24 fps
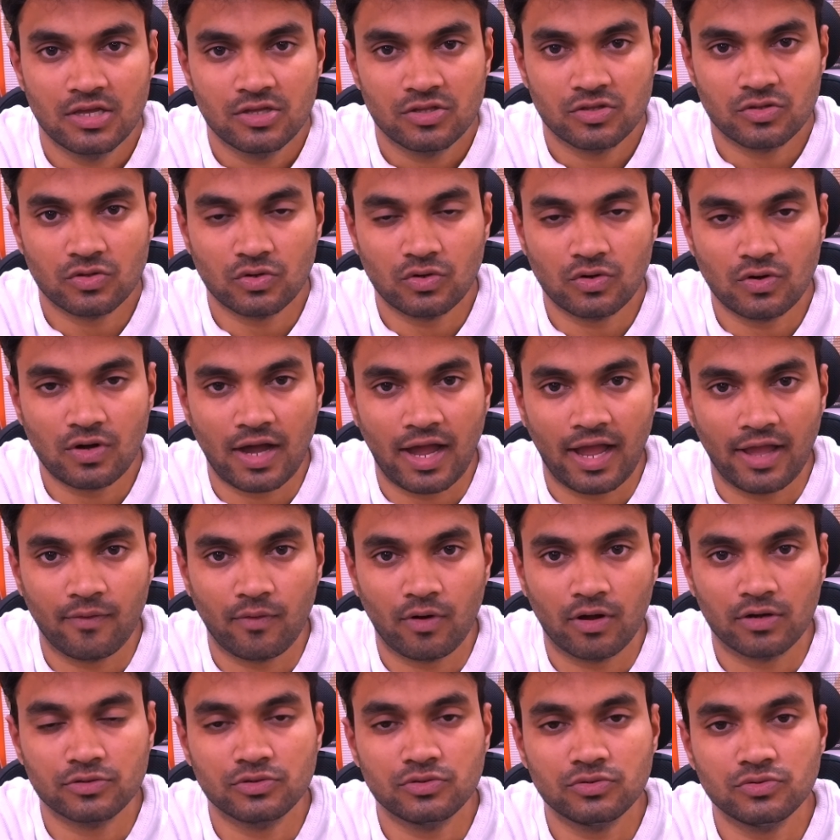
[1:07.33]
So I
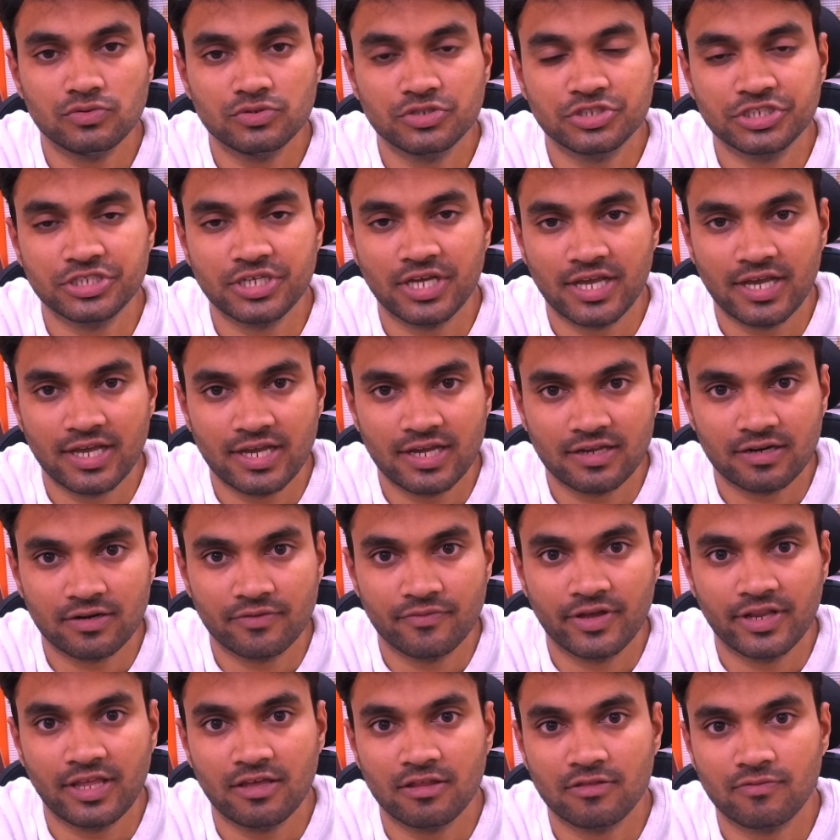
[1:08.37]
want to share
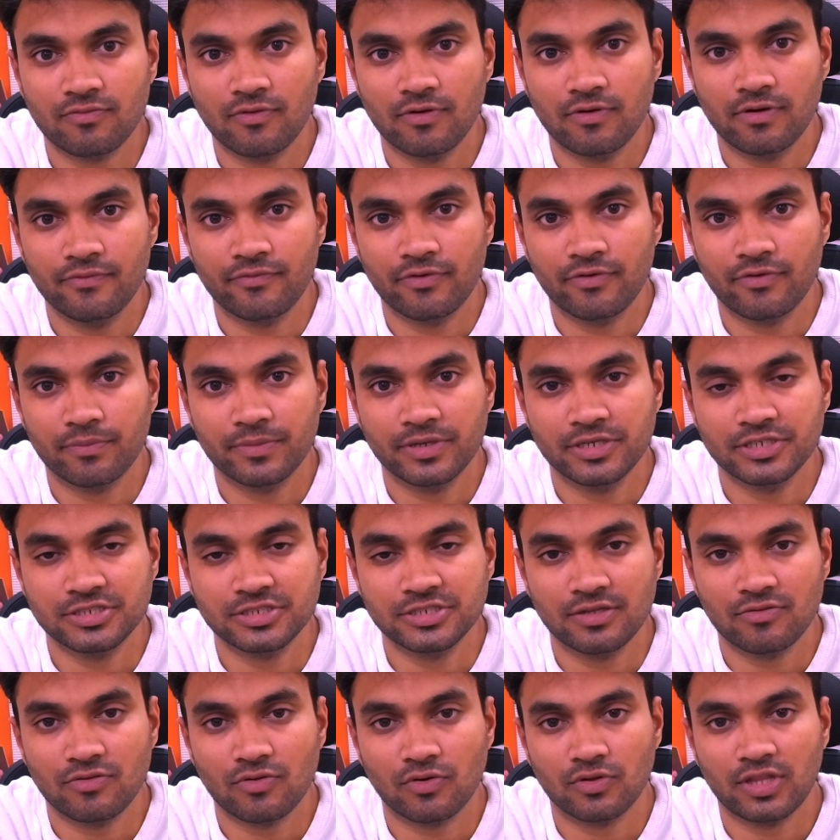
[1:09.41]
very useful
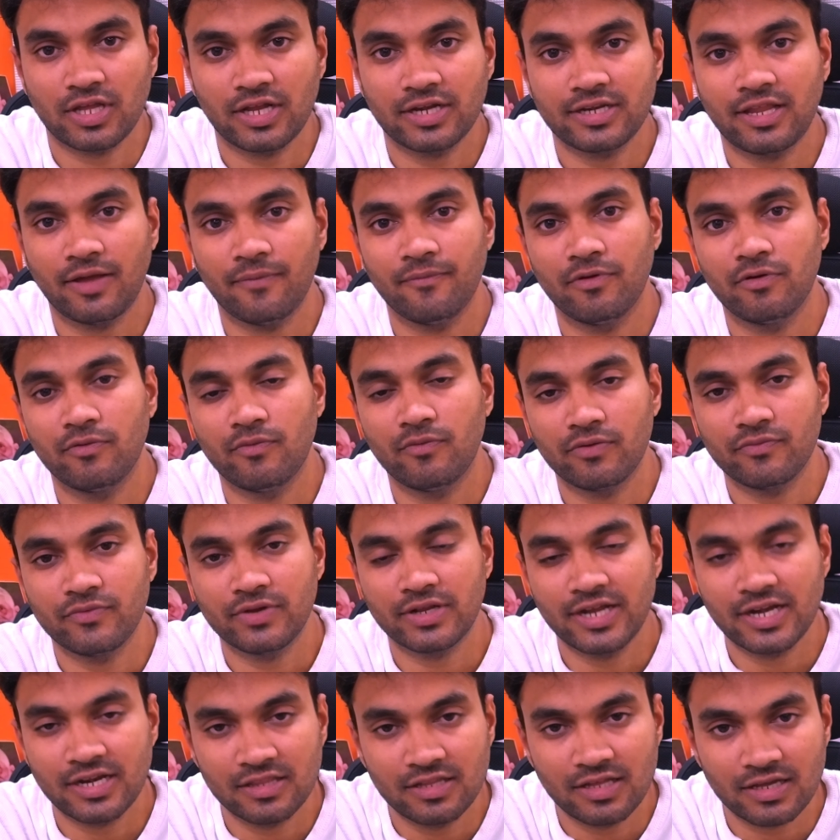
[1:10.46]
information so that everyone will
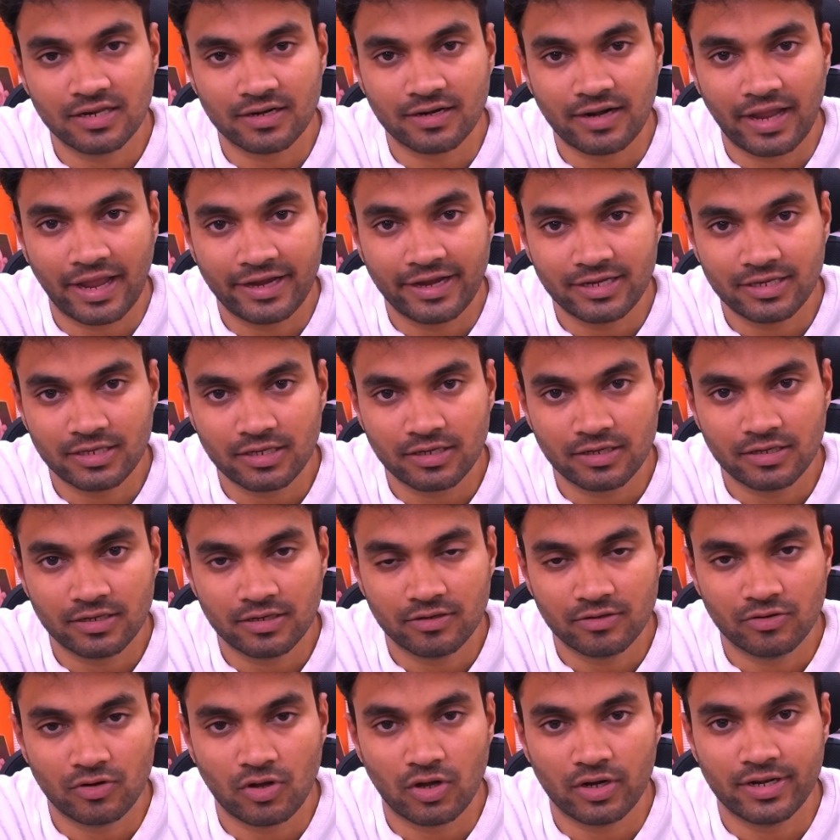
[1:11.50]
get the right
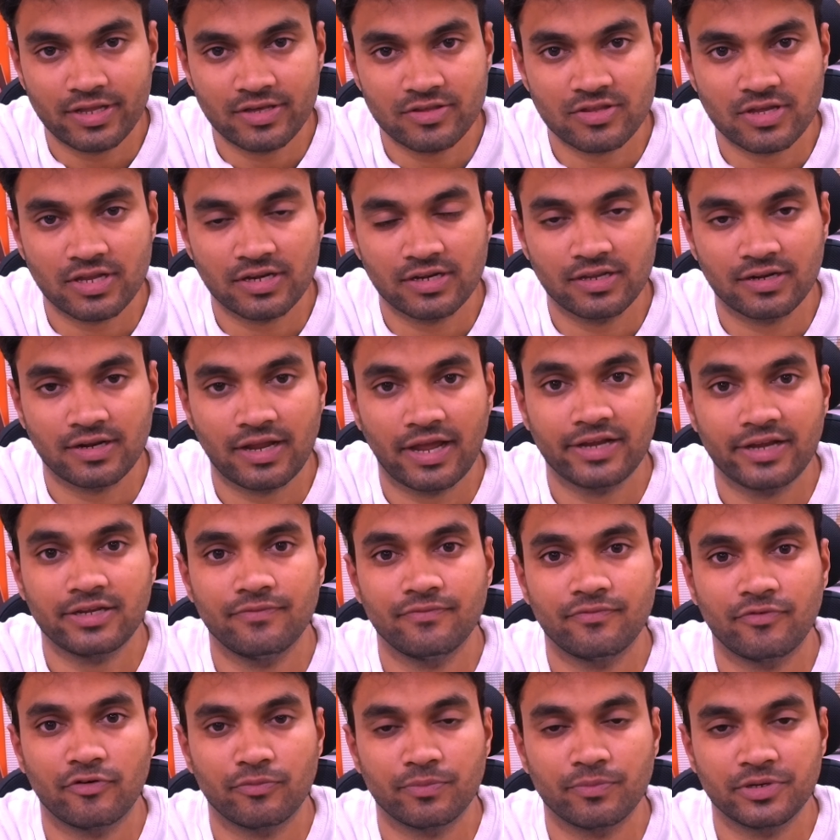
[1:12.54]
knowledge and the right
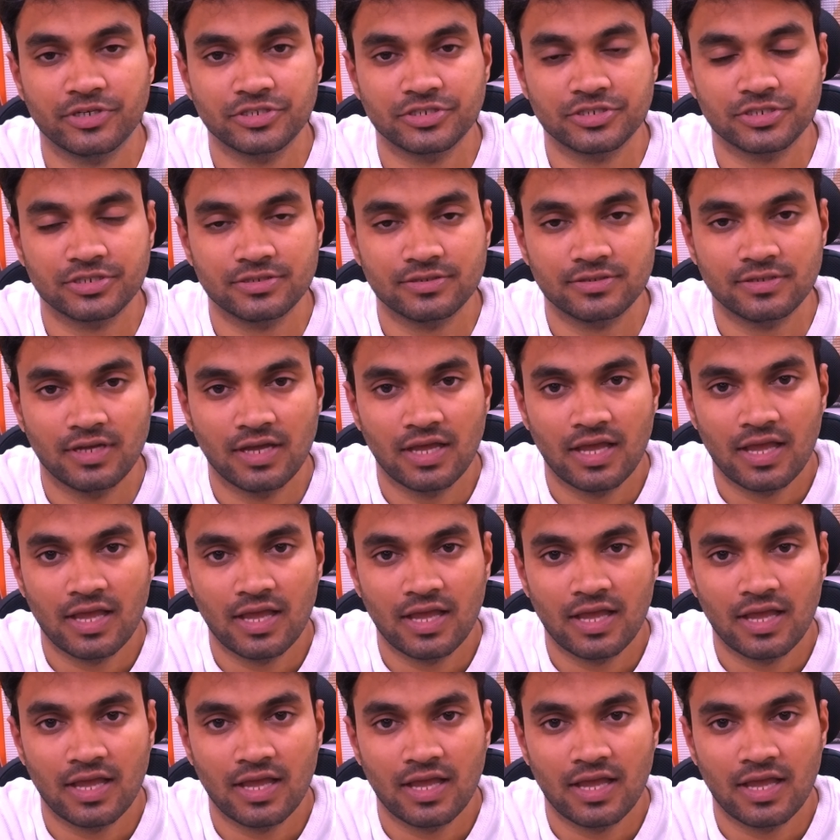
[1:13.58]
information,